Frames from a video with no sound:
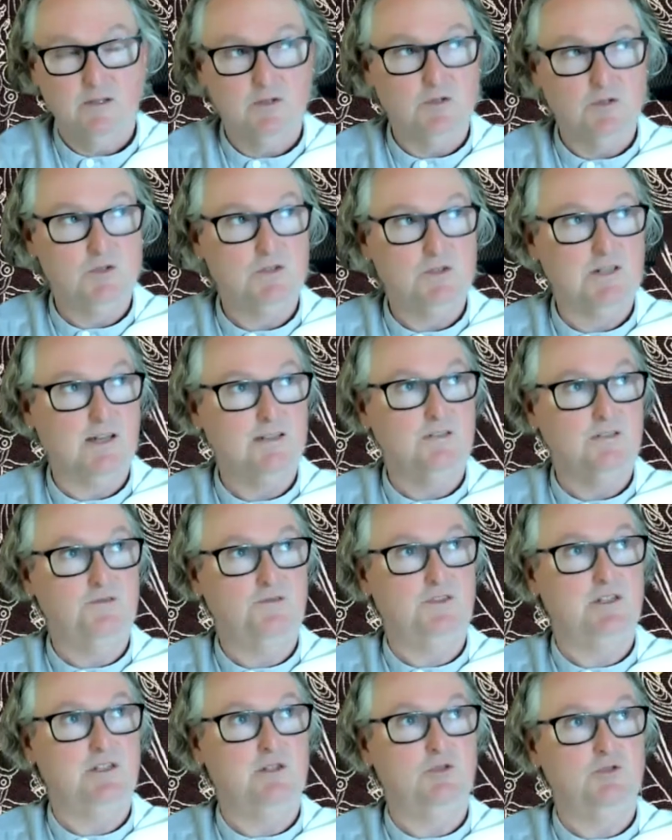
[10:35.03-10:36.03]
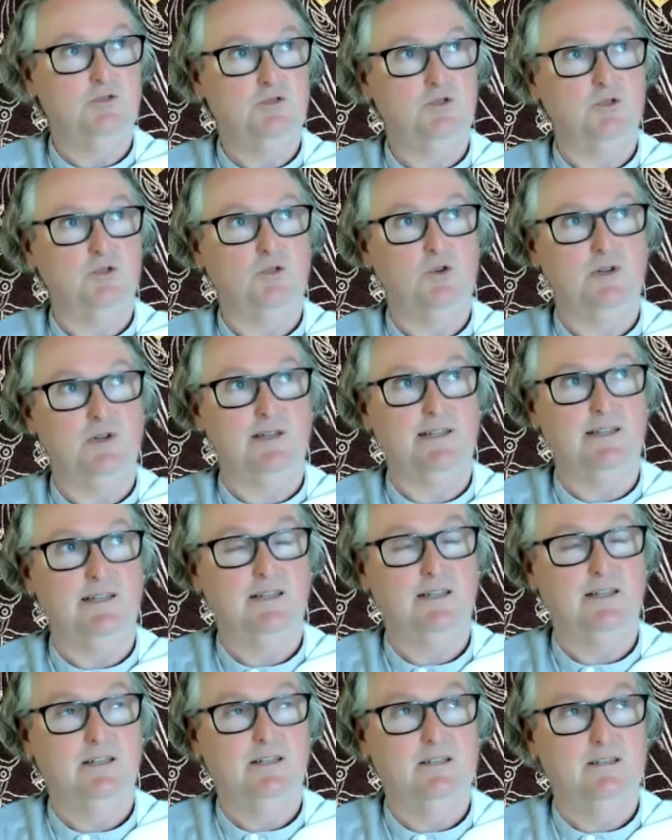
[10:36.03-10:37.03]
you start to feel joy
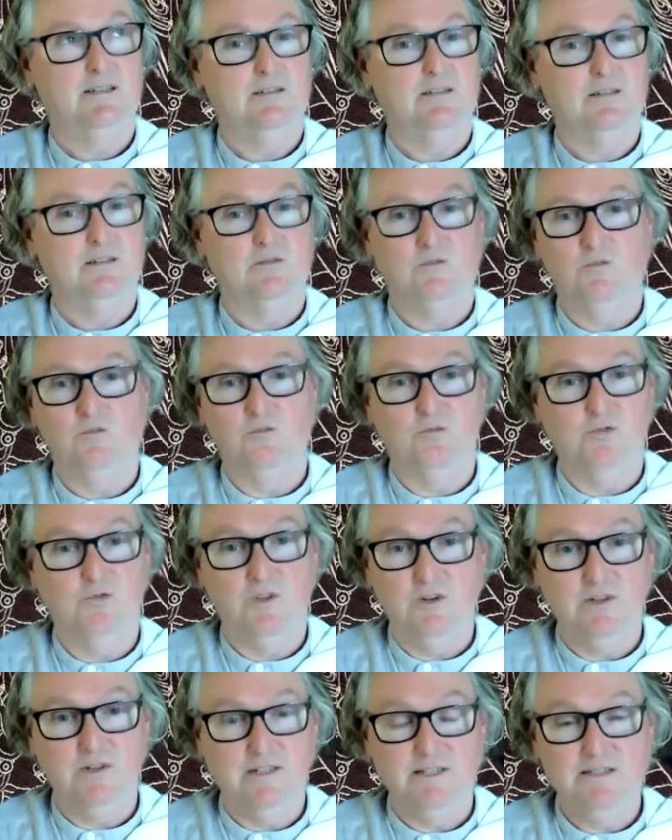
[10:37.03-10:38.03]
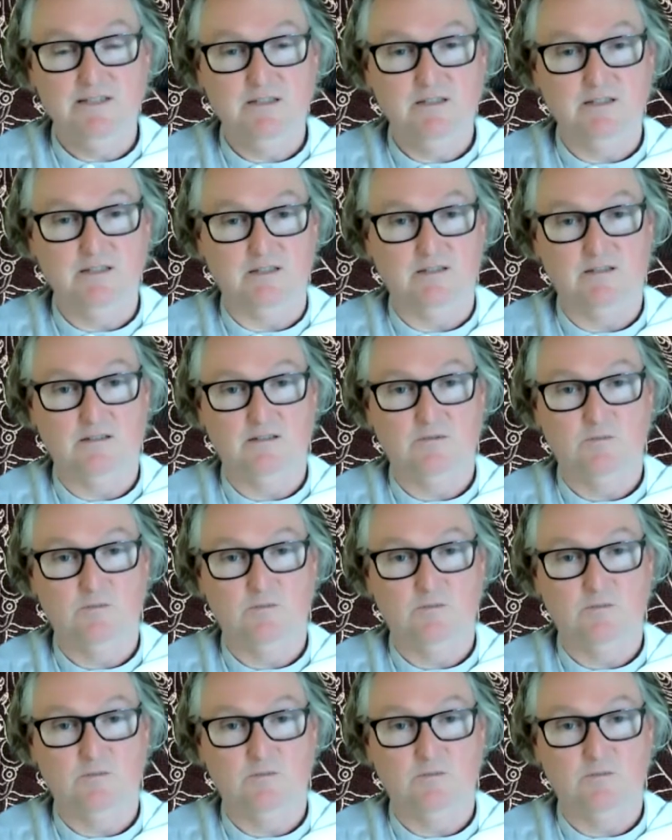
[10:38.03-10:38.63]
very easily,